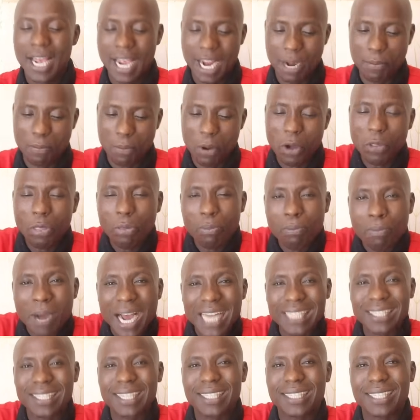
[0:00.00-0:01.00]
And both
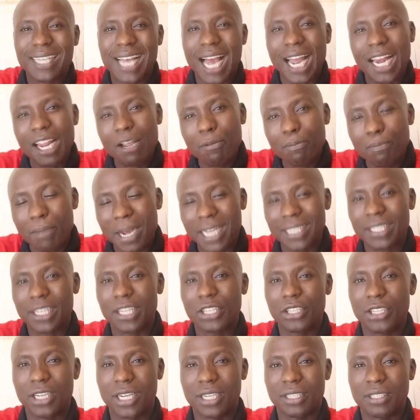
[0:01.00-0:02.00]
buses carrying
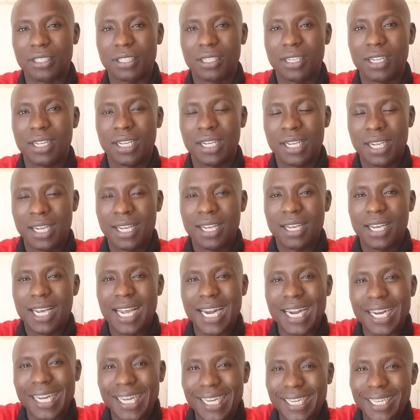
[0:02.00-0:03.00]
passengers
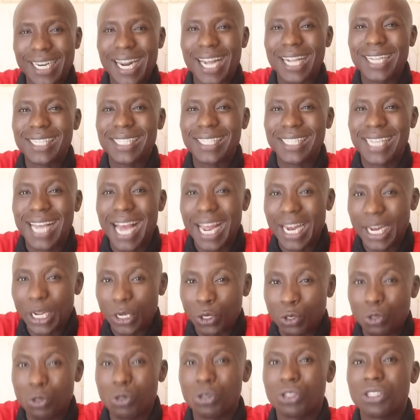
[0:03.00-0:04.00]
and trucks
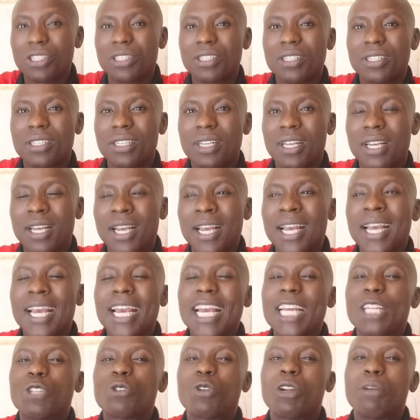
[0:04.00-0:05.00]
carrying goods,
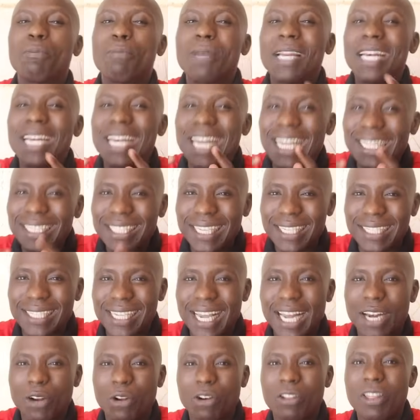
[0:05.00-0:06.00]
it will be
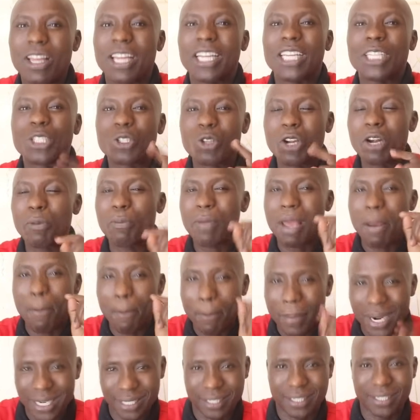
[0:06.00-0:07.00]
necessary, rather it will be a
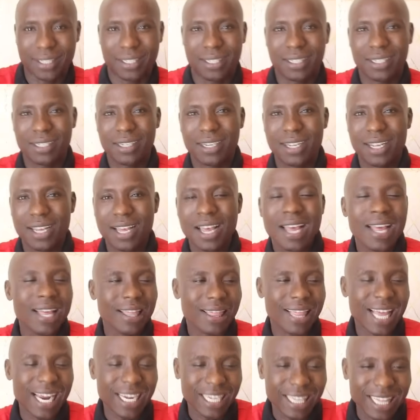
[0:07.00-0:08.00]
must,
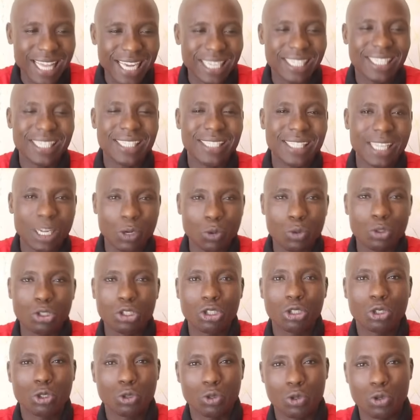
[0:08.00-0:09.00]
that is the
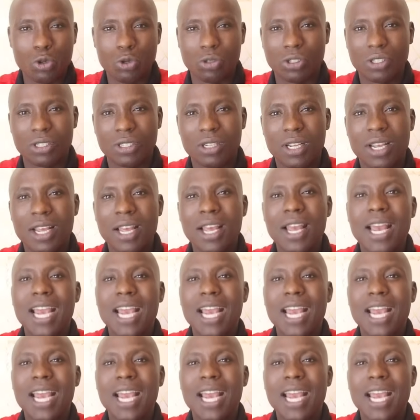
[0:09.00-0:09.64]
route to use.